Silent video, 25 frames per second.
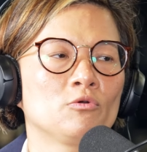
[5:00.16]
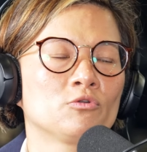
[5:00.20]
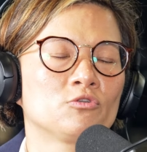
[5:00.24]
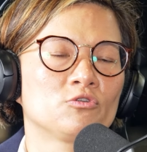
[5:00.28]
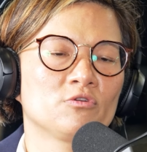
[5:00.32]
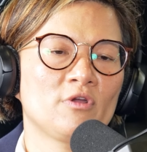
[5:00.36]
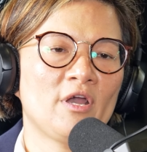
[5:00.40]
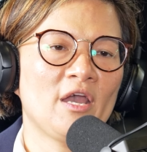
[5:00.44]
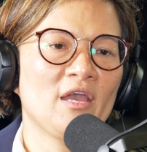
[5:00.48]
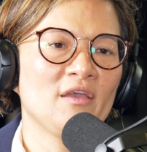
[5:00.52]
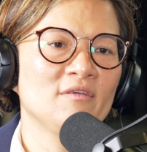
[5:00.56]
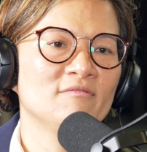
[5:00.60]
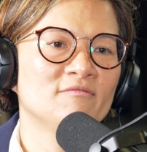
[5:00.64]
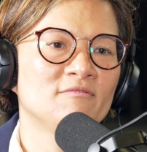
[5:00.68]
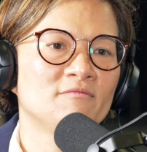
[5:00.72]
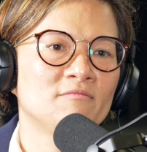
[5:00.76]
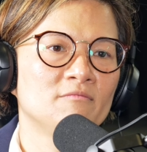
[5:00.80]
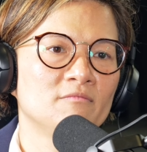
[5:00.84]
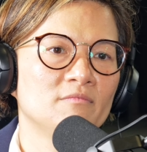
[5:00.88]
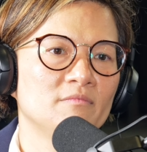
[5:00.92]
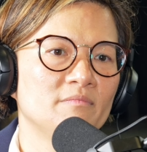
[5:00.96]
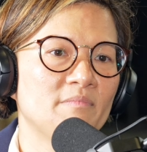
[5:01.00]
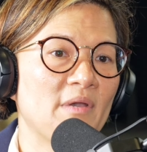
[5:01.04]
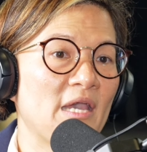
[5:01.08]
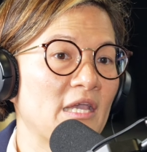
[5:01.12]
or drive
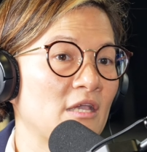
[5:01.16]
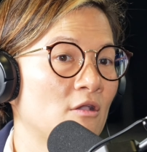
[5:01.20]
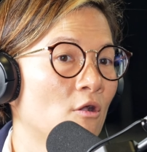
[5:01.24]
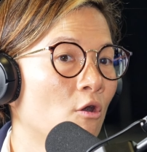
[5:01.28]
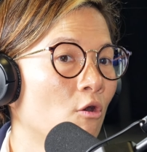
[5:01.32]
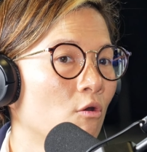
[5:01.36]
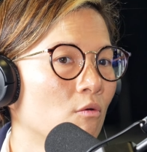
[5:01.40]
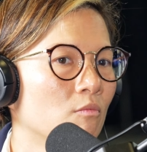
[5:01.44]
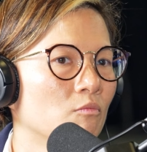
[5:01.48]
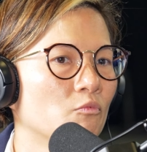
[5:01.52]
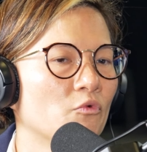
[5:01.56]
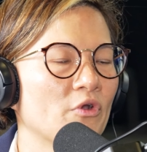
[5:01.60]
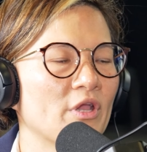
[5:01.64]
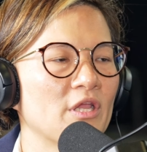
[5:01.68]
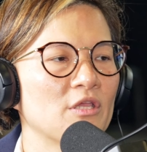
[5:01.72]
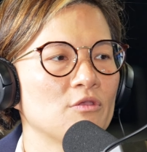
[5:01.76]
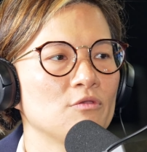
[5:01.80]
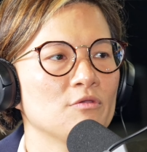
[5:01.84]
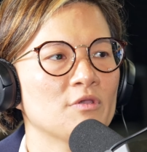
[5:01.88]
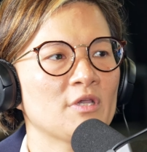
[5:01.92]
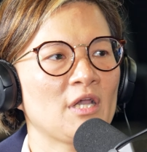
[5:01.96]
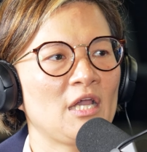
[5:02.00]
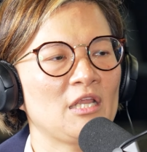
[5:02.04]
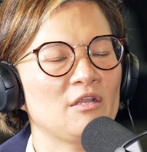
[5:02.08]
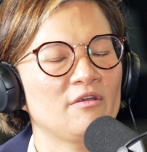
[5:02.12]
back home, where
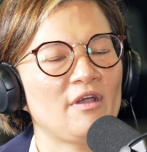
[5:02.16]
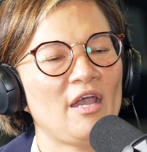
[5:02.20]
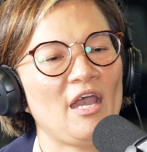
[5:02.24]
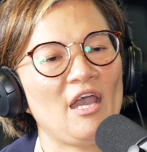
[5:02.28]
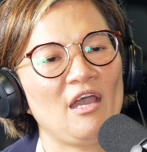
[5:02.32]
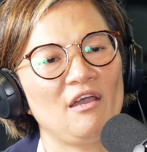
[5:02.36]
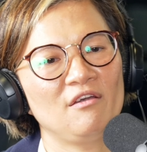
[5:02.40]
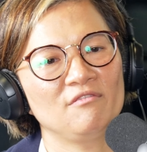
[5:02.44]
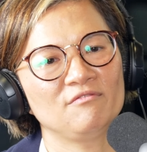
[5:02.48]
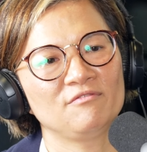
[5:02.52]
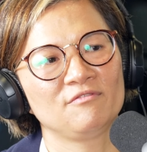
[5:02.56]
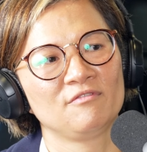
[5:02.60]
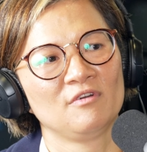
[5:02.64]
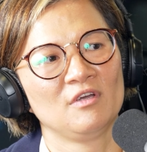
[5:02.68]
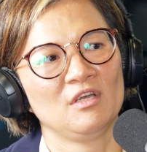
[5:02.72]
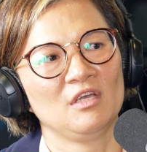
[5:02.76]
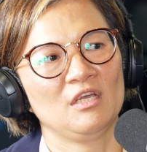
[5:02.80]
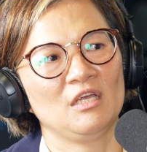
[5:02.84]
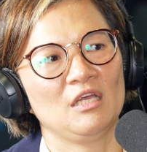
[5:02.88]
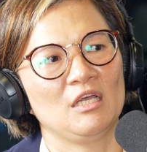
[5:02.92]
you kind of have